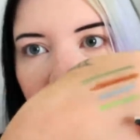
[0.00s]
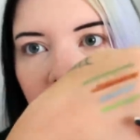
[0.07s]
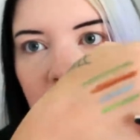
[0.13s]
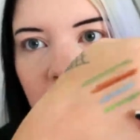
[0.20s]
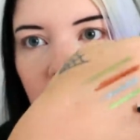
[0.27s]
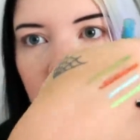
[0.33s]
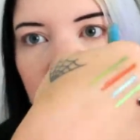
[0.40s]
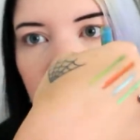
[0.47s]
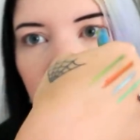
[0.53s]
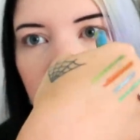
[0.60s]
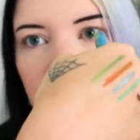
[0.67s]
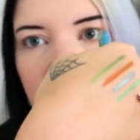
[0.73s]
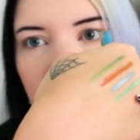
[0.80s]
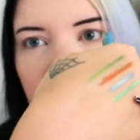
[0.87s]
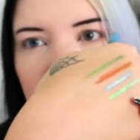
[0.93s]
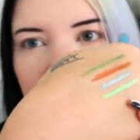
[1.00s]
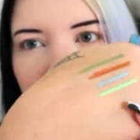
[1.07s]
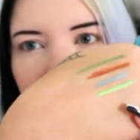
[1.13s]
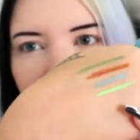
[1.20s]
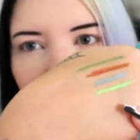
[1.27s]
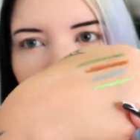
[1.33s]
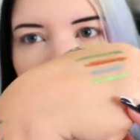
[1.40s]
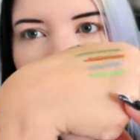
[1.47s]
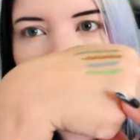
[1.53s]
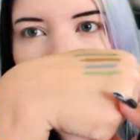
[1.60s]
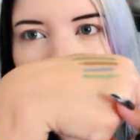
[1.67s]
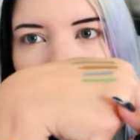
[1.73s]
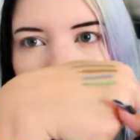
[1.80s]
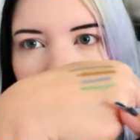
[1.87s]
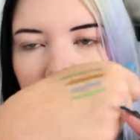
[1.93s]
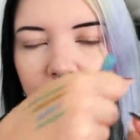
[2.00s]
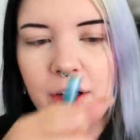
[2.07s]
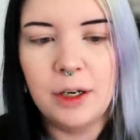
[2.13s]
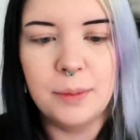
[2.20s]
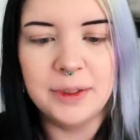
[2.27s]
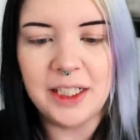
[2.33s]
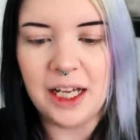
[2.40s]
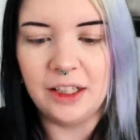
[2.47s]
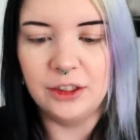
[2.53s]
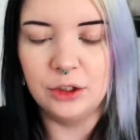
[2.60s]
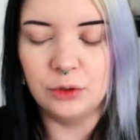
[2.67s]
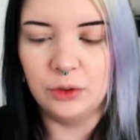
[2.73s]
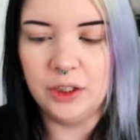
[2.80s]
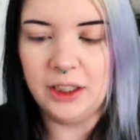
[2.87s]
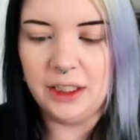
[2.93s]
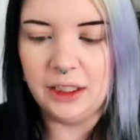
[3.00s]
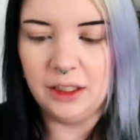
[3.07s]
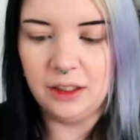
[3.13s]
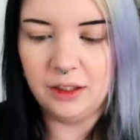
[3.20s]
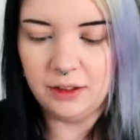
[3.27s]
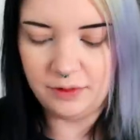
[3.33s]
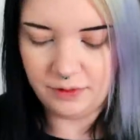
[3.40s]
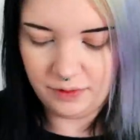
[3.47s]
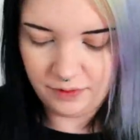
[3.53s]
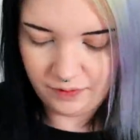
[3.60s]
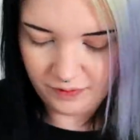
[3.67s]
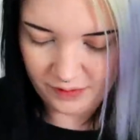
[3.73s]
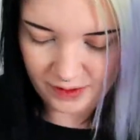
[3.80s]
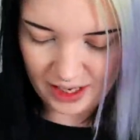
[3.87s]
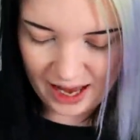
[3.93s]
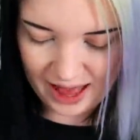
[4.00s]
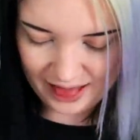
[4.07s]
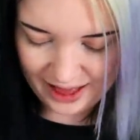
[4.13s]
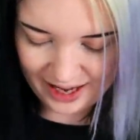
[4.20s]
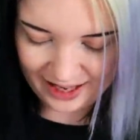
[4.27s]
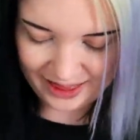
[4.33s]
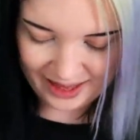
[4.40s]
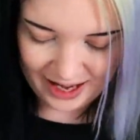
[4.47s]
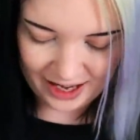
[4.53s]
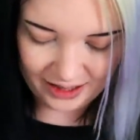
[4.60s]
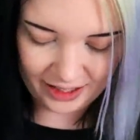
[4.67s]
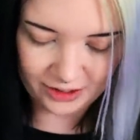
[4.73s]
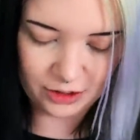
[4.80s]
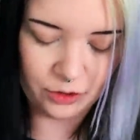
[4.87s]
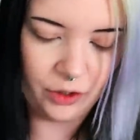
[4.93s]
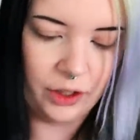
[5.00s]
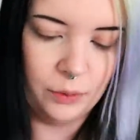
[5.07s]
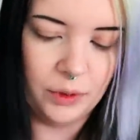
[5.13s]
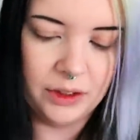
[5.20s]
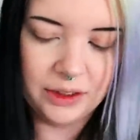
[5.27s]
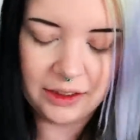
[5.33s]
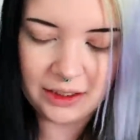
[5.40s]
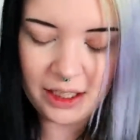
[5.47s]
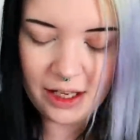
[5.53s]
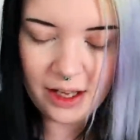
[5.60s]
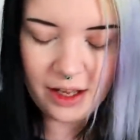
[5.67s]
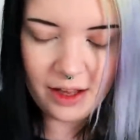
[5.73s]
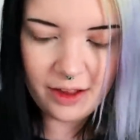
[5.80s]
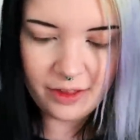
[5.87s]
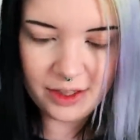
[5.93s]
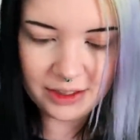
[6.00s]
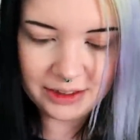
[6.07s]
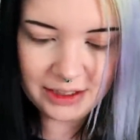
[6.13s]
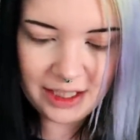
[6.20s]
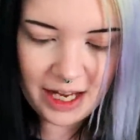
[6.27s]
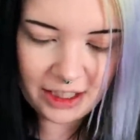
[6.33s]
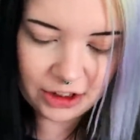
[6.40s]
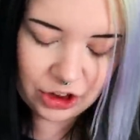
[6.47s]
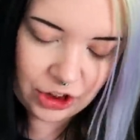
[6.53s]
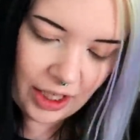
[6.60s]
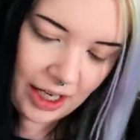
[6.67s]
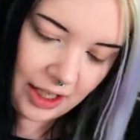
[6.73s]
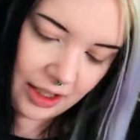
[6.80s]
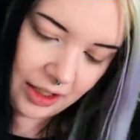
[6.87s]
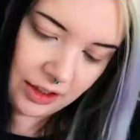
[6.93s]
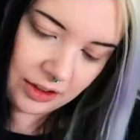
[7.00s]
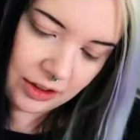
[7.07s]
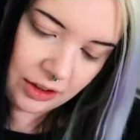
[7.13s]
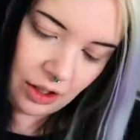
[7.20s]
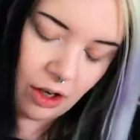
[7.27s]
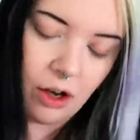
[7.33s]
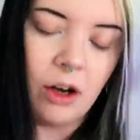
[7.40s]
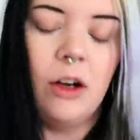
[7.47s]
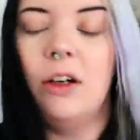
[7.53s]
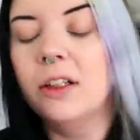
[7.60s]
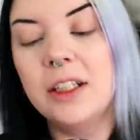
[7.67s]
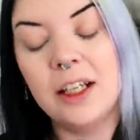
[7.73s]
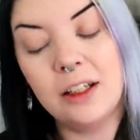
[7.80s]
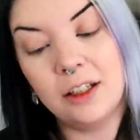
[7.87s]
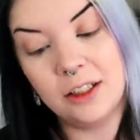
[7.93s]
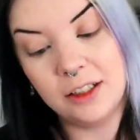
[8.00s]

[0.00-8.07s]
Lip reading: This one just kind of stays green, very metallic green. I like that. I like the green ones. This next shade is called